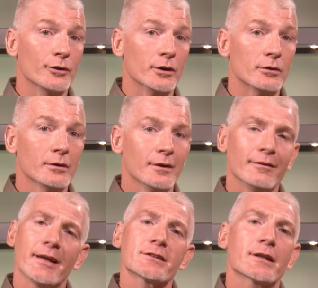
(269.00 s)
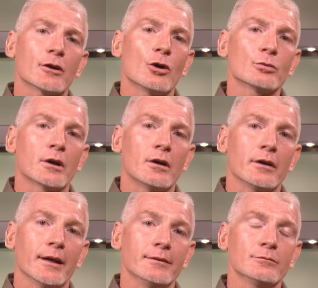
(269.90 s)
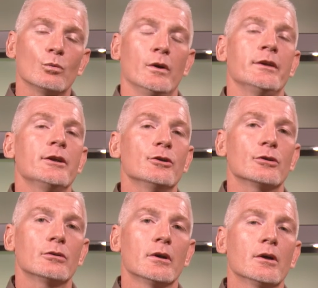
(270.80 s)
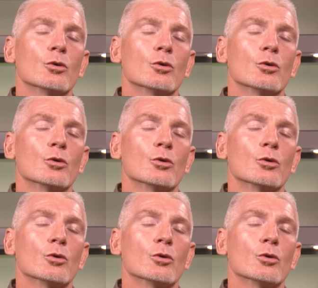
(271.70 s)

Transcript: though, things can go wrong, and when they do,